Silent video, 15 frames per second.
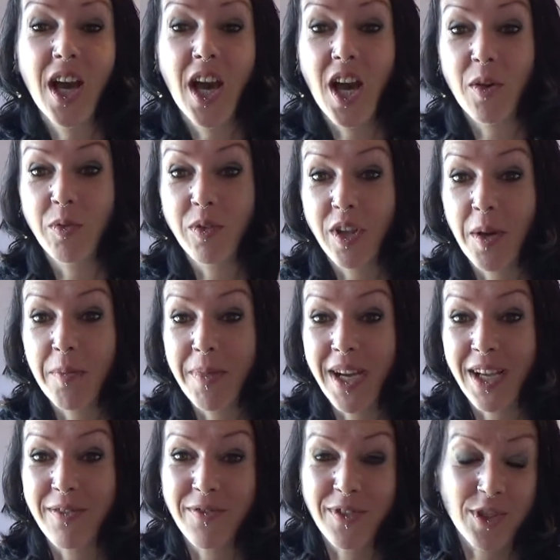I will come
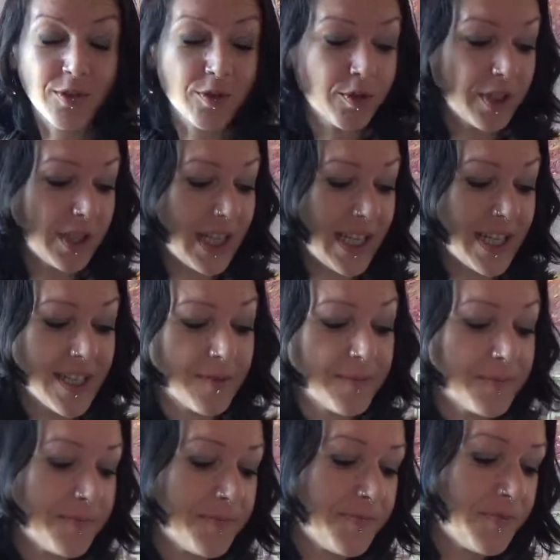back and finish recording later.
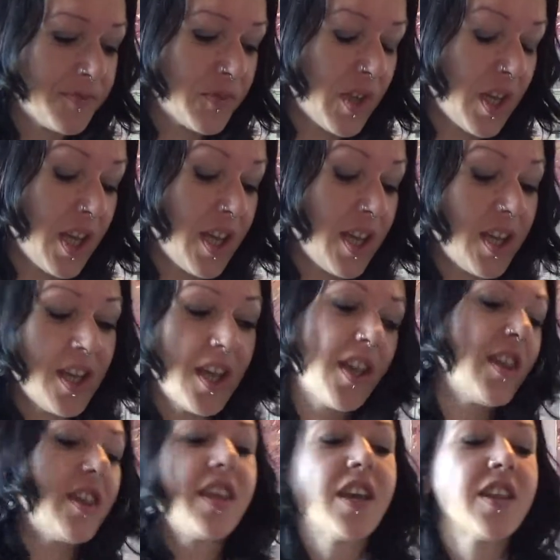
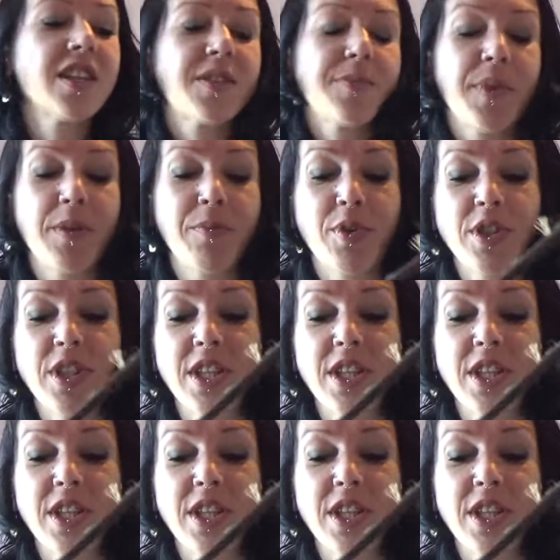The other spinning project